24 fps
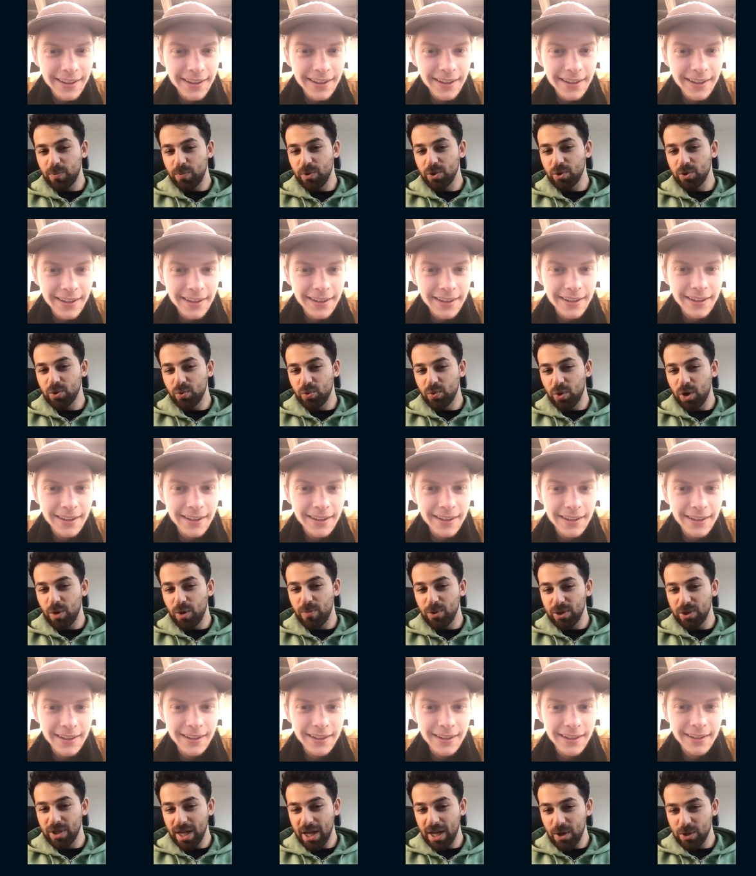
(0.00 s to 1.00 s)
Speaker 1: to build a
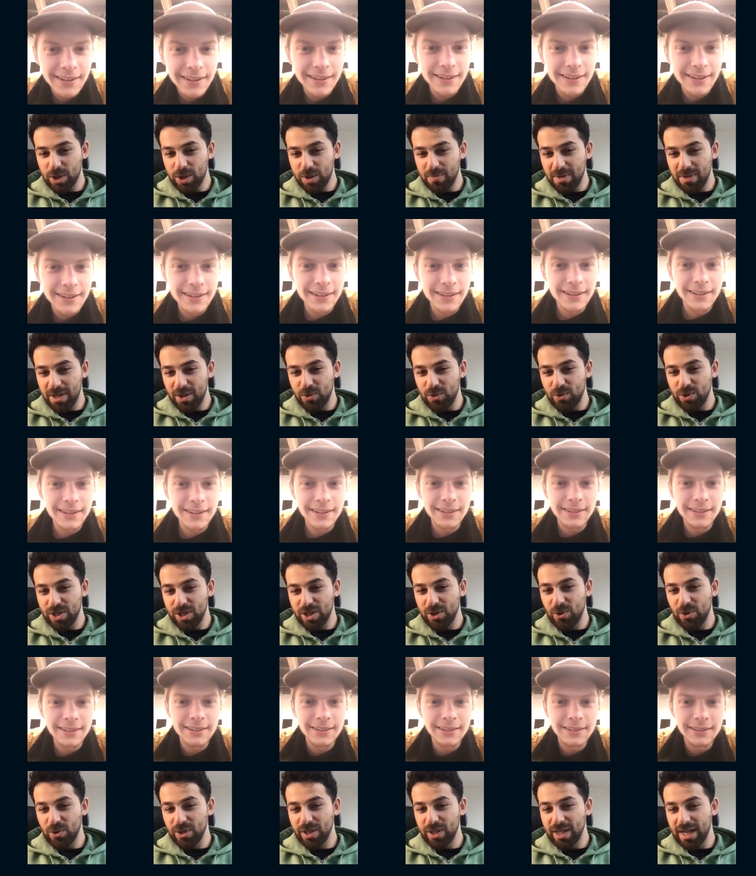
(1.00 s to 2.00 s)
robot housemaid using
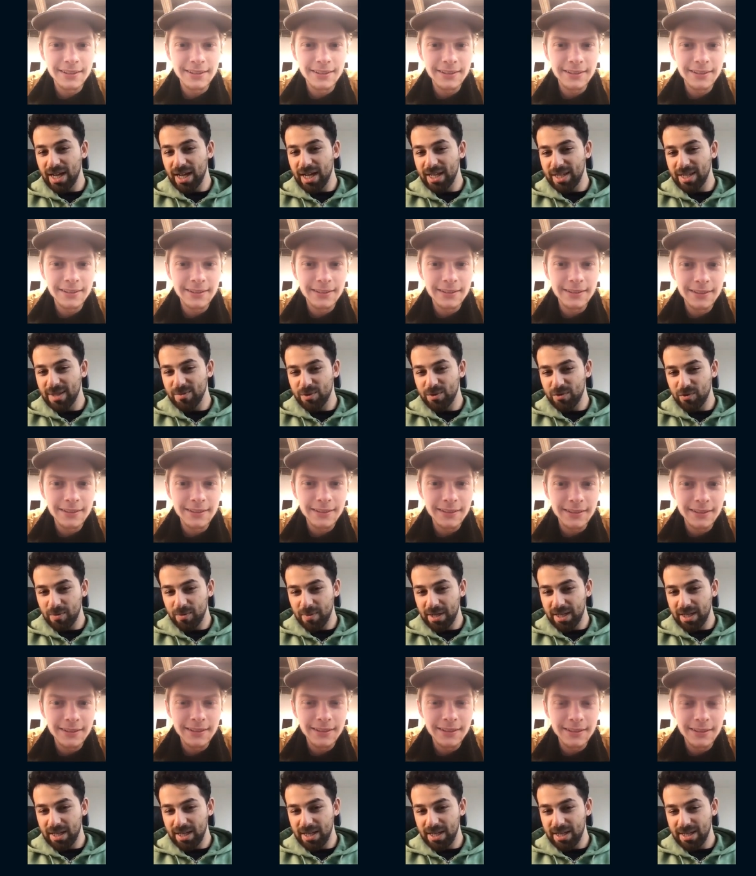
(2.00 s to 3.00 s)
only items from
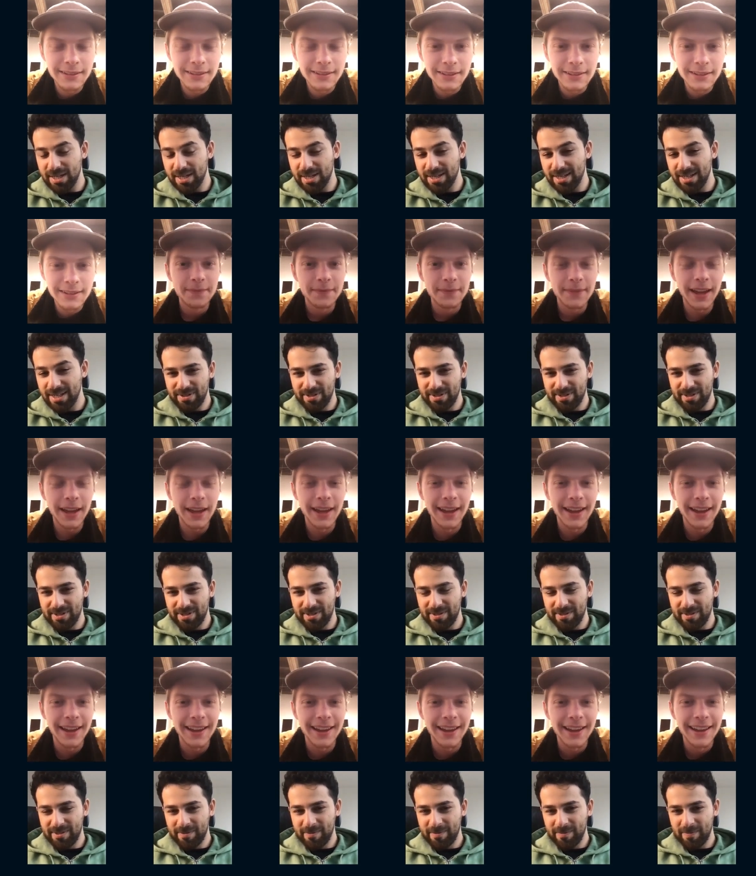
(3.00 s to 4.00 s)
IKEA.
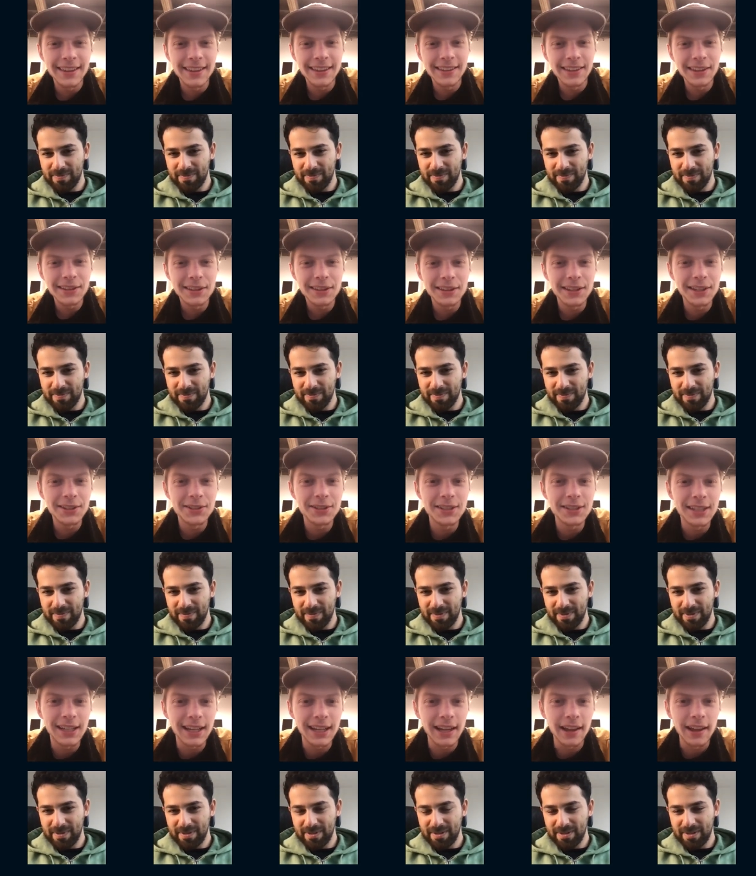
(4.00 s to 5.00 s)
Speaker 2: This is
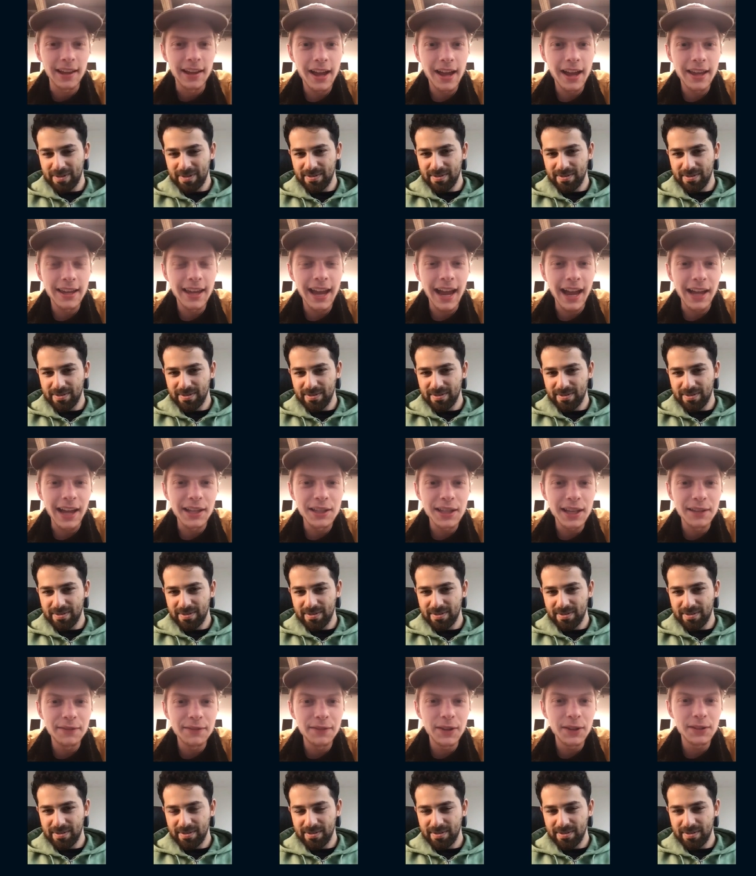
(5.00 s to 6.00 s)
interesting. Yeah, it
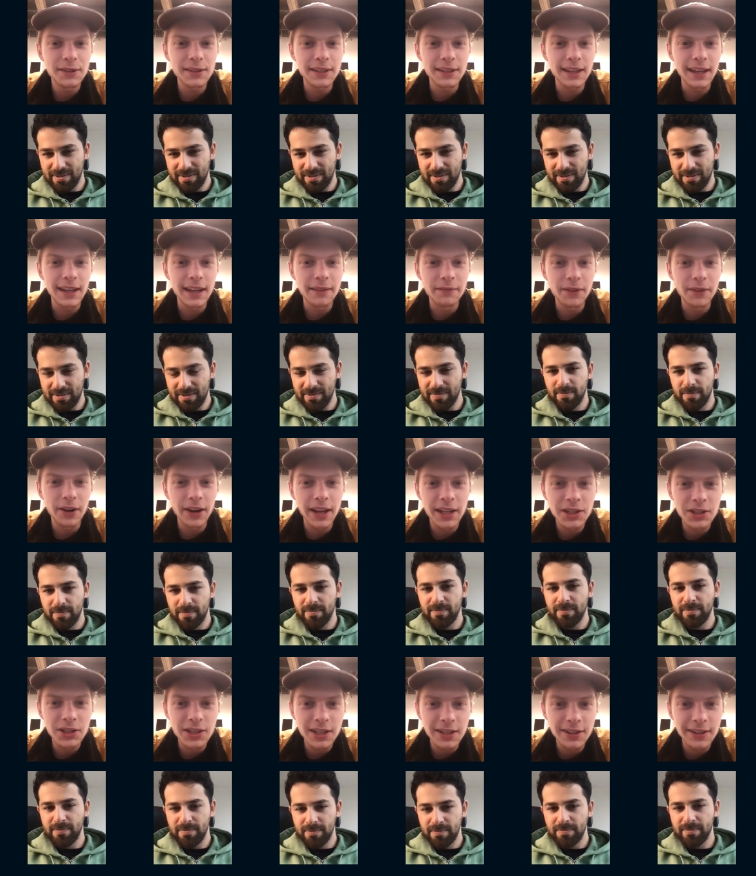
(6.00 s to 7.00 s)
feels very
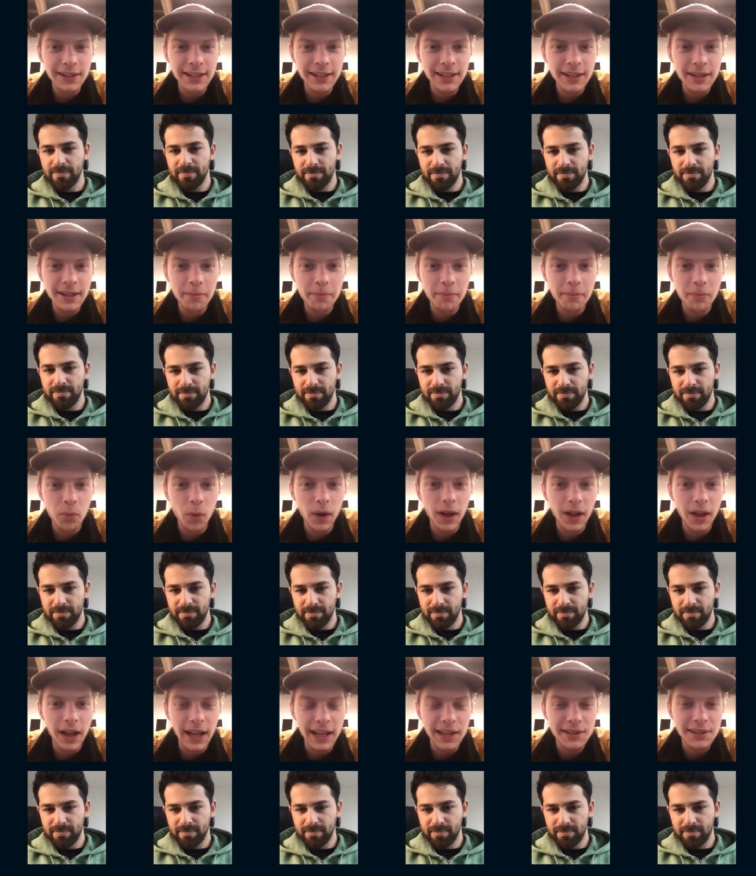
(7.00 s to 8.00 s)
engineering. Well,
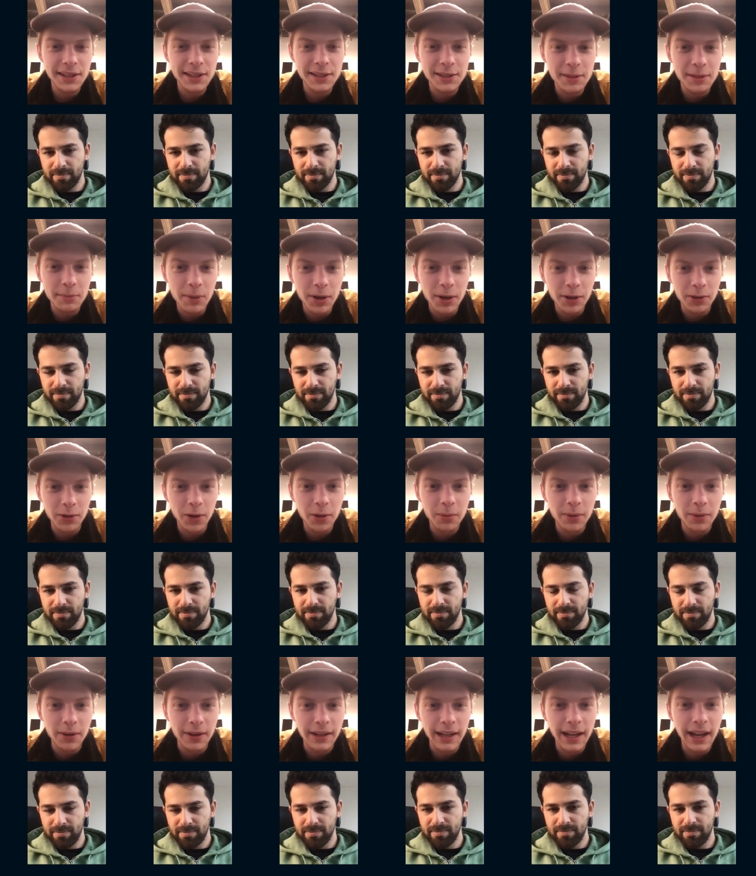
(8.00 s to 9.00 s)
I guess that's the Mark
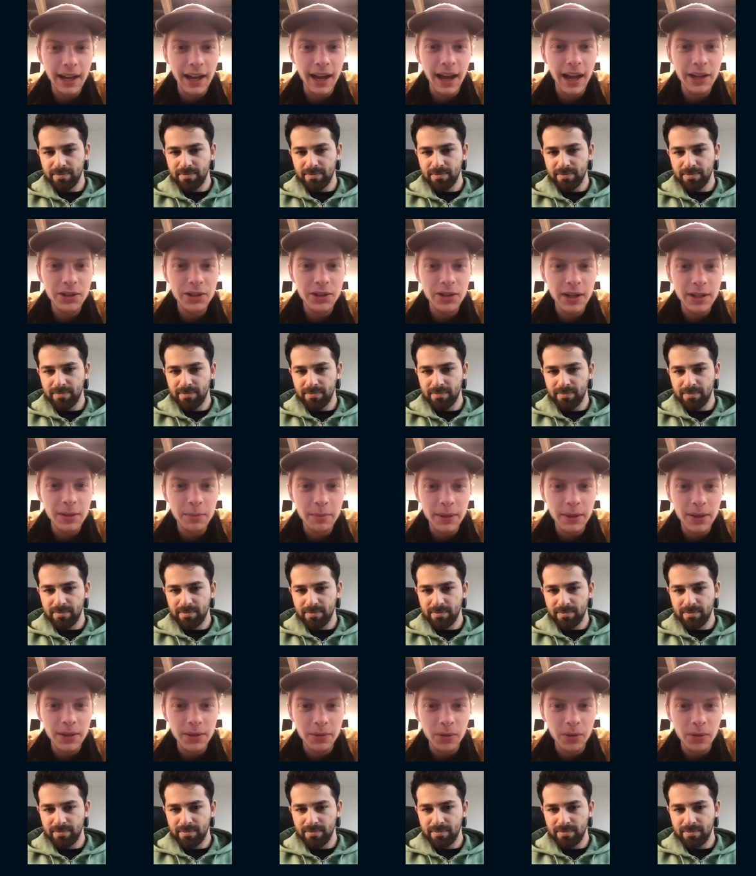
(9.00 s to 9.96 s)
Rober. Yeah, I tried to build a